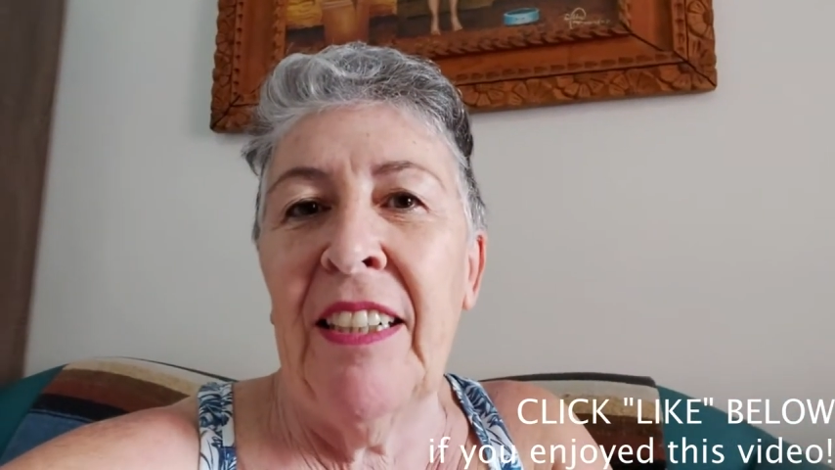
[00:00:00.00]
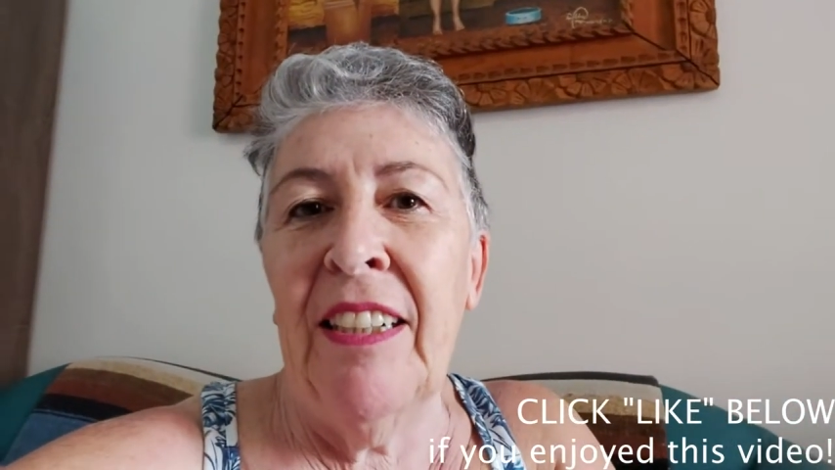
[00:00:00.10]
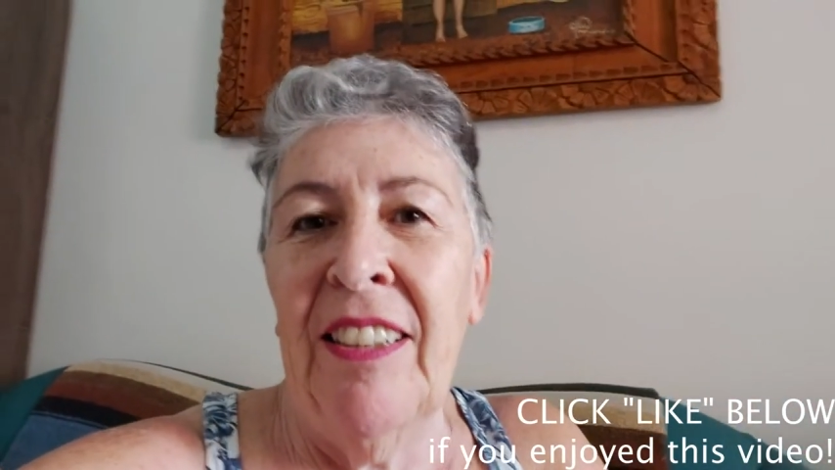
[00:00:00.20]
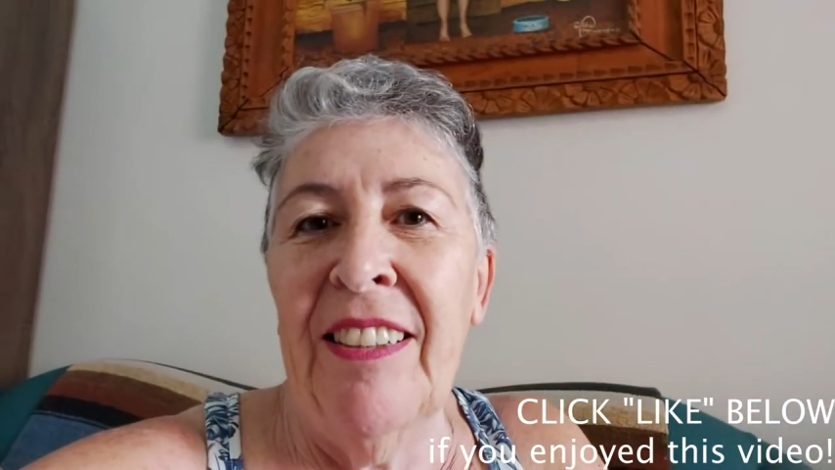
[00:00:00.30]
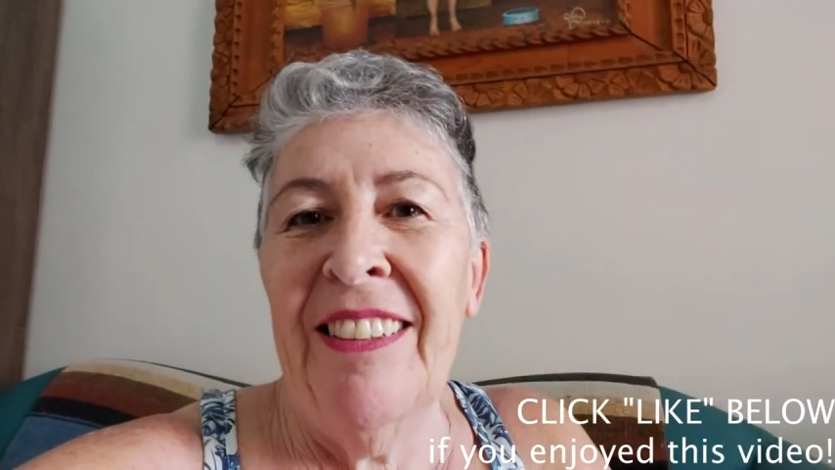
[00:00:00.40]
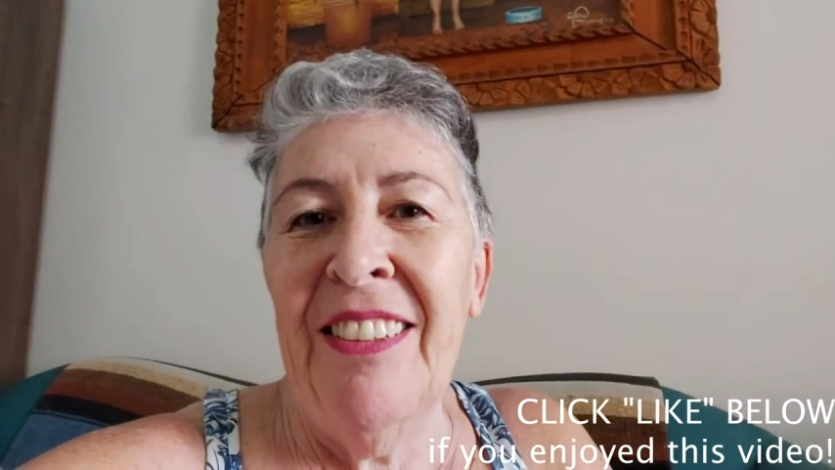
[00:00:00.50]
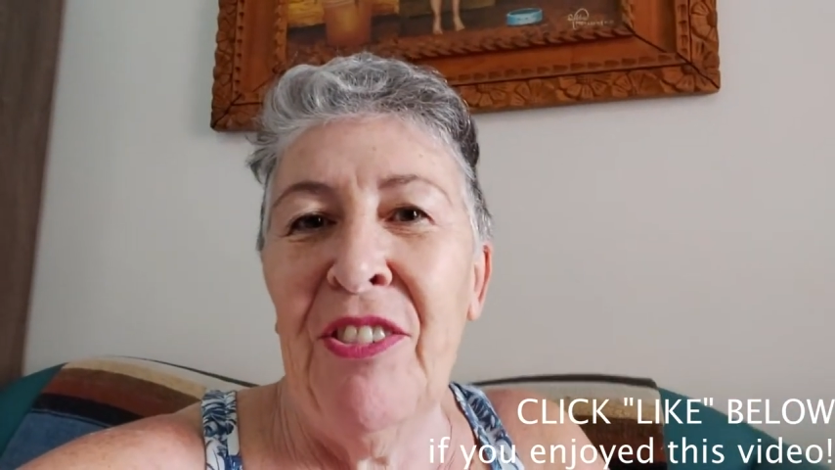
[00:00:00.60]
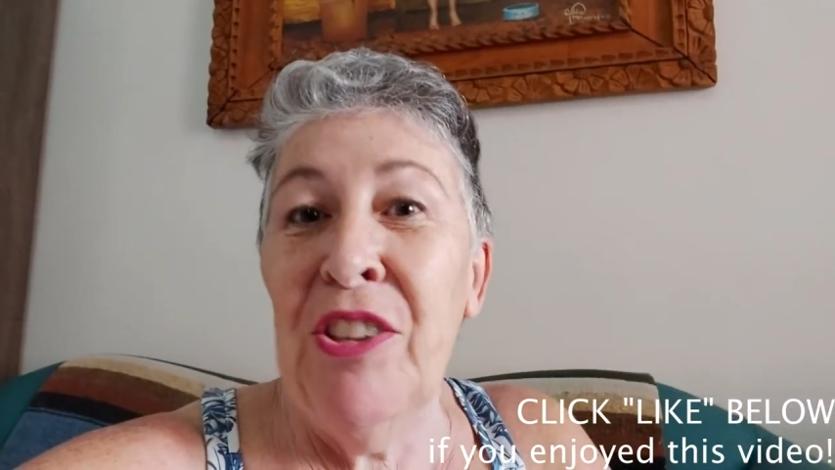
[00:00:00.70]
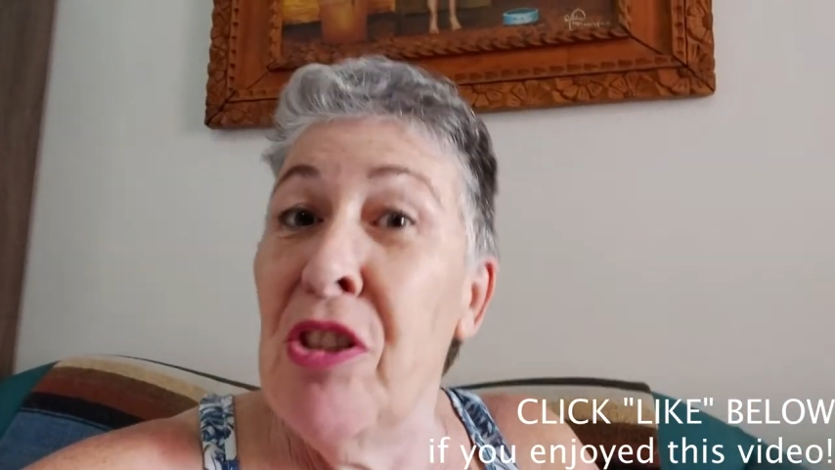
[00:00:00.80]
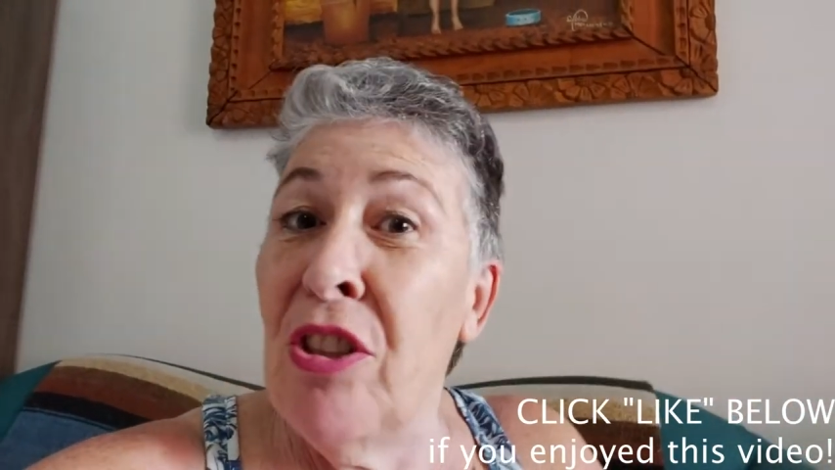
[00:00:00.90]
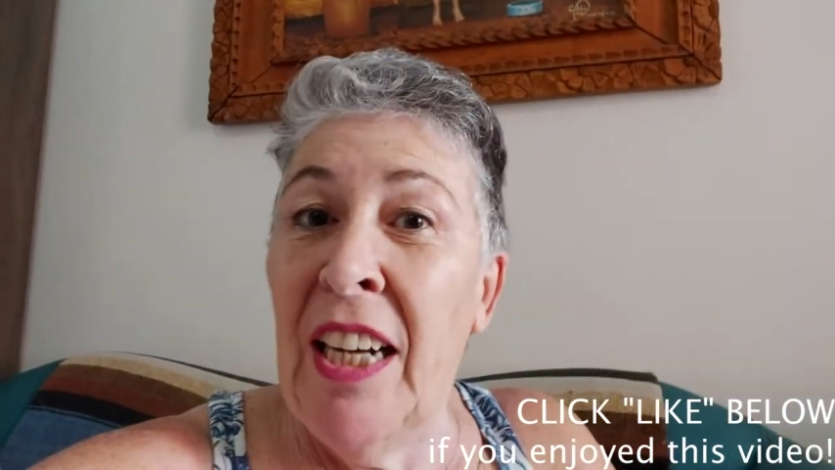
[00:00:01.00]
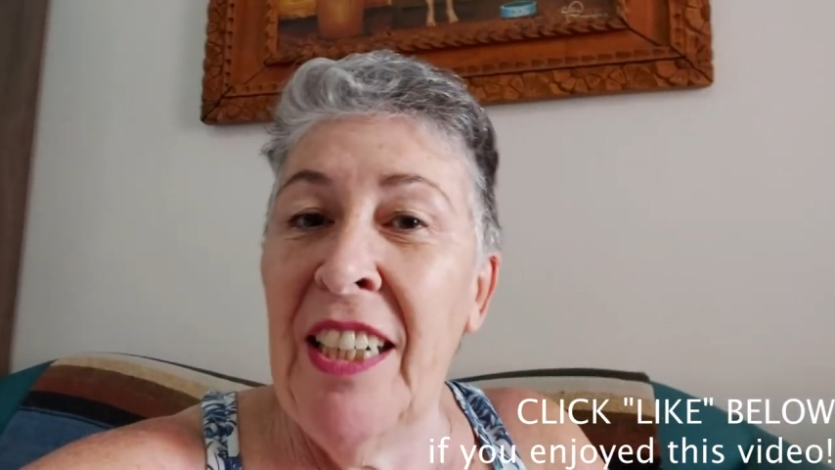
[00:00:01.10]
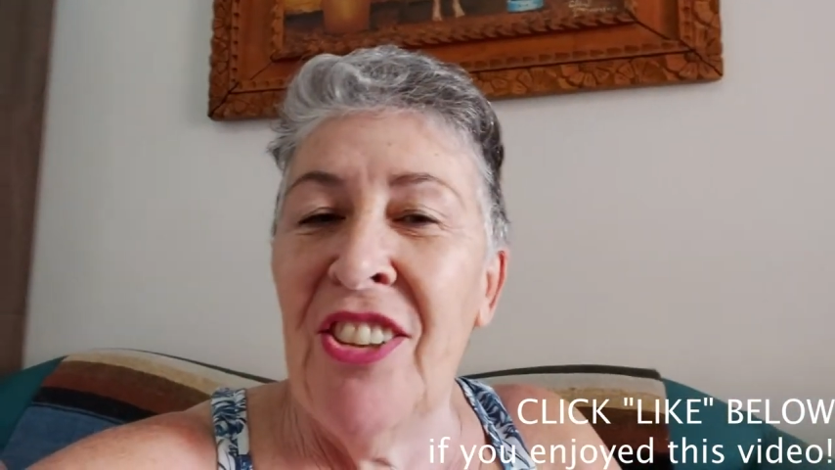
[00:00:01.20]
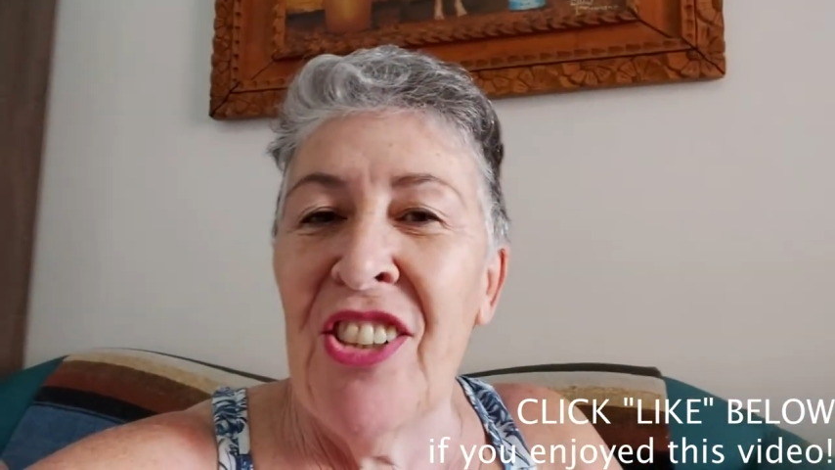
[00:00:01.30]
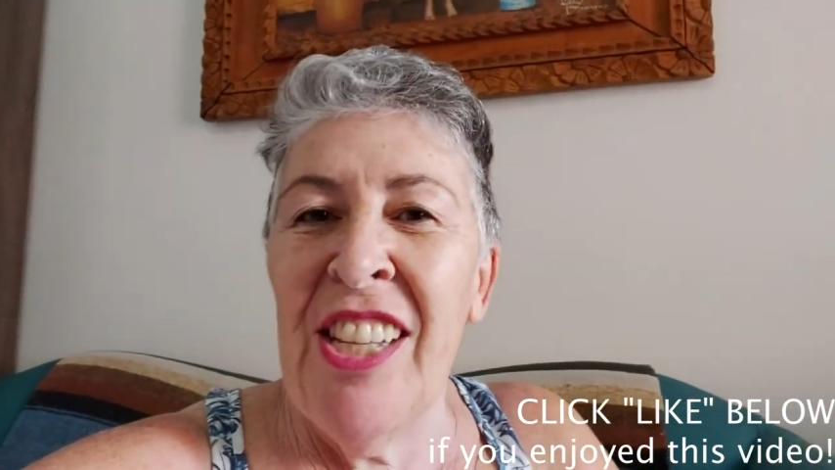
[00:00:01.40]
on if you tried
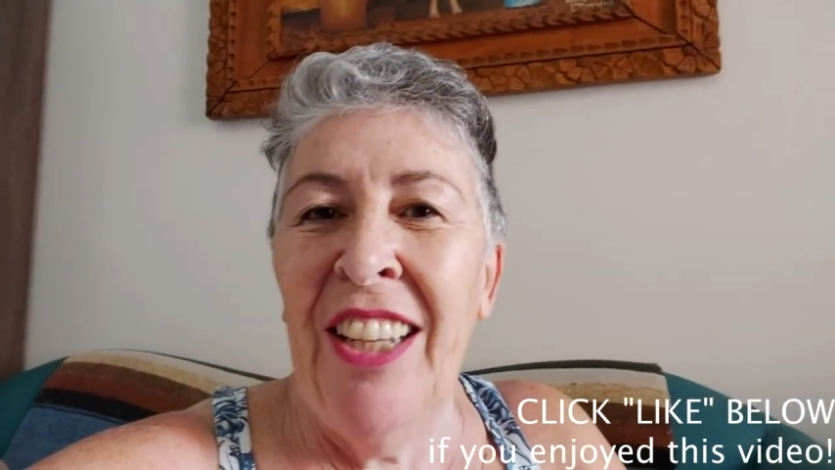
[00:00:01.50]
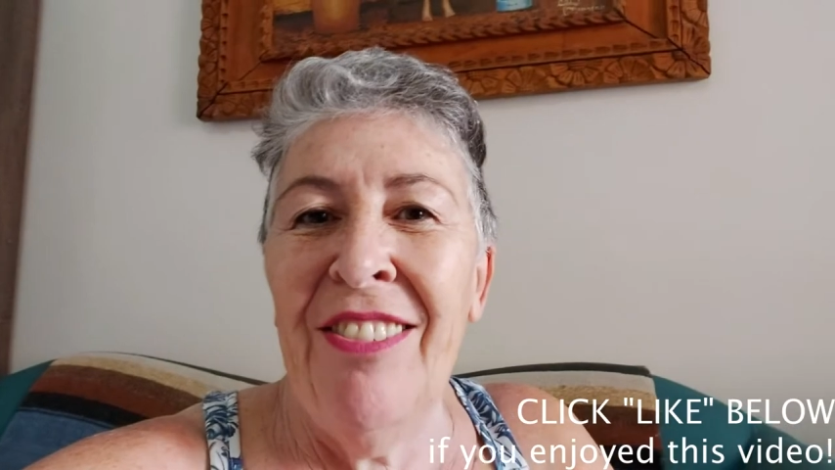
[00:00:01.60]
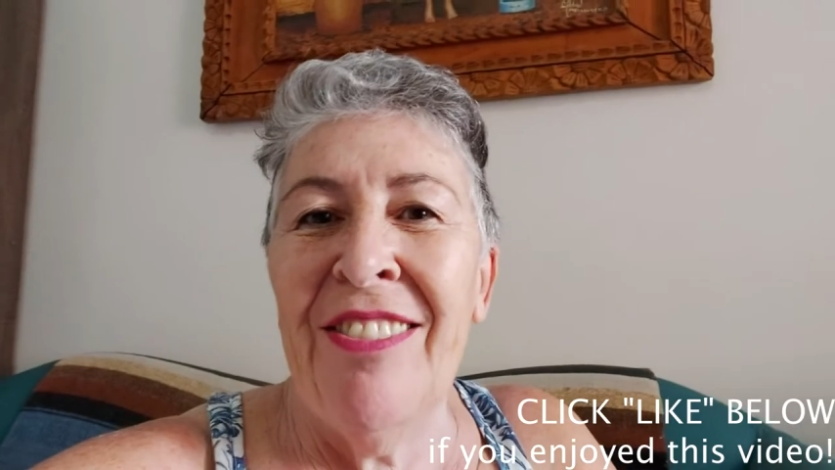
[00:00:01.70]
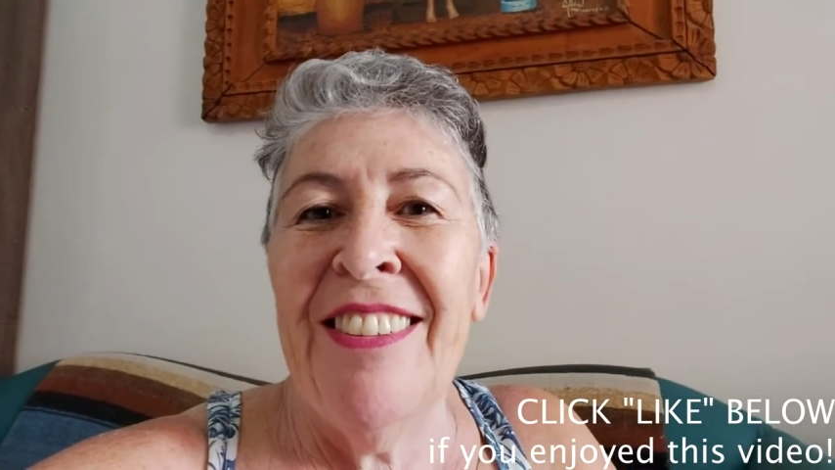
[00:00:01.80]
it yourself,